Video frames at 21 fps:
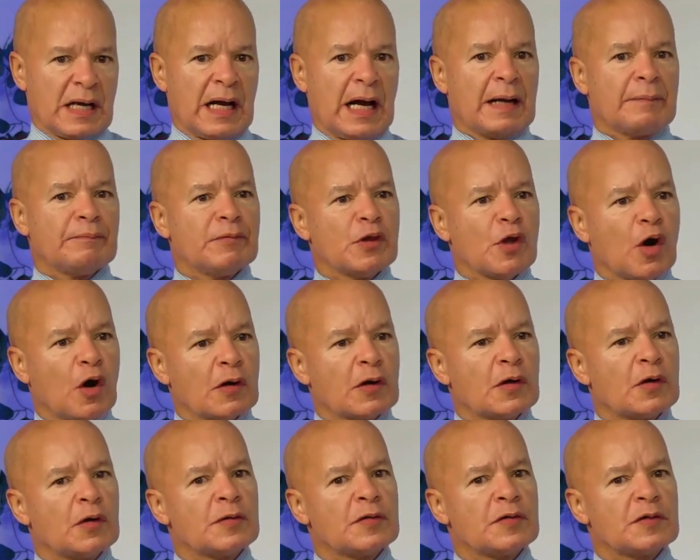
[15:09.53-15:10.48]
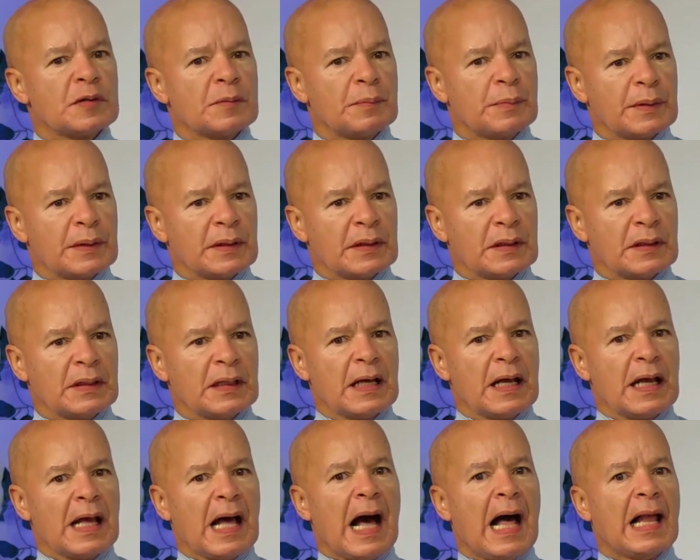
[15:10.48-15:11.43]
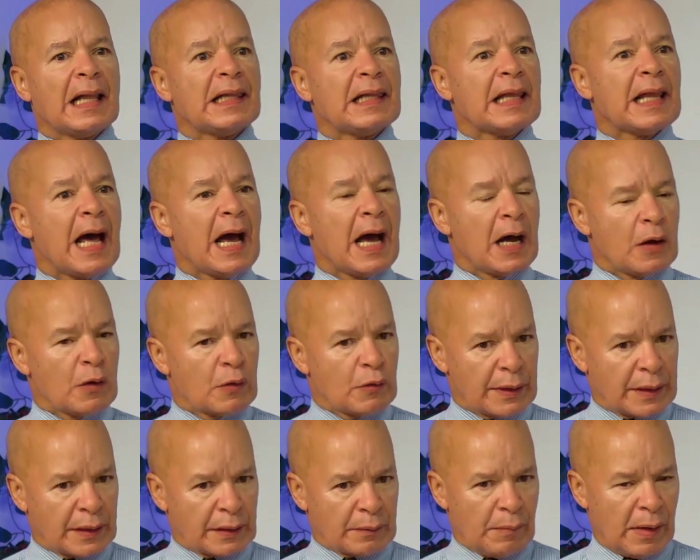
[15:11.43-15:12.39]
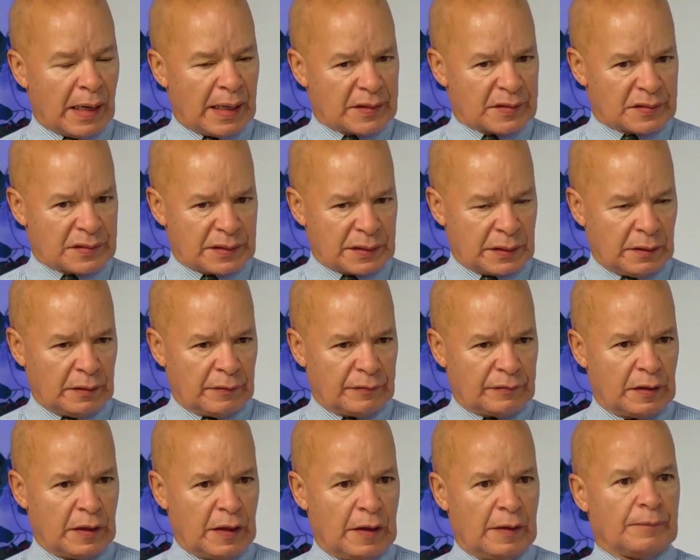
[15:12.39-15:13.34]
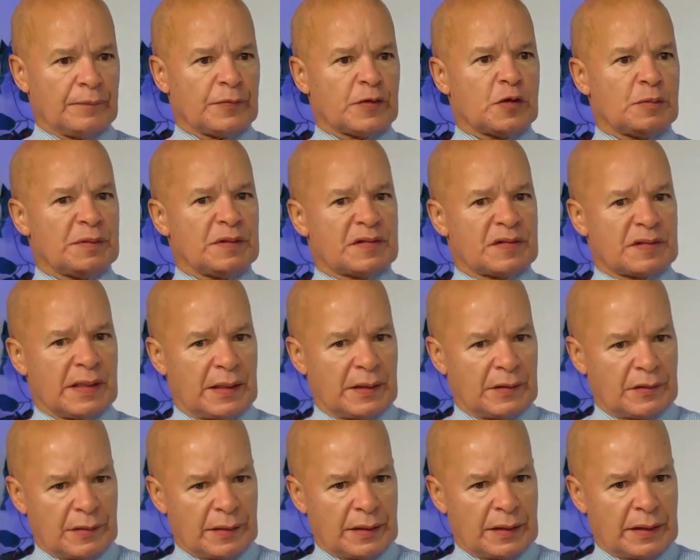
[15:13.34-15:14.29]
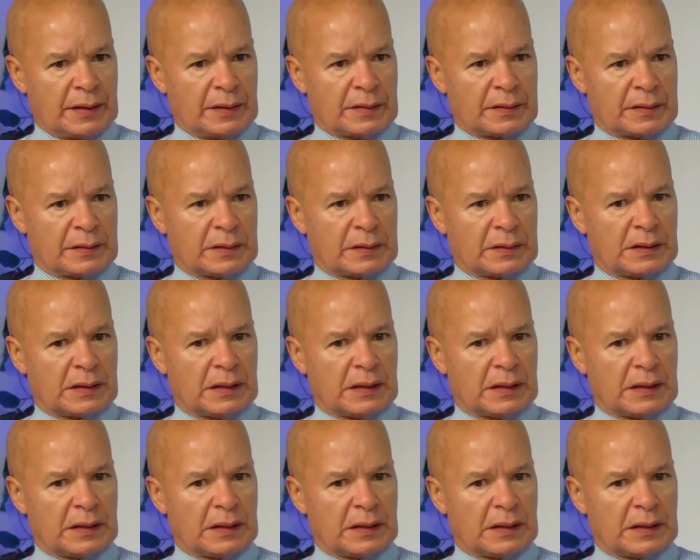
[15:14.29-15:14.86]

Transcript: I'm not going to be allowing myself to be segregated.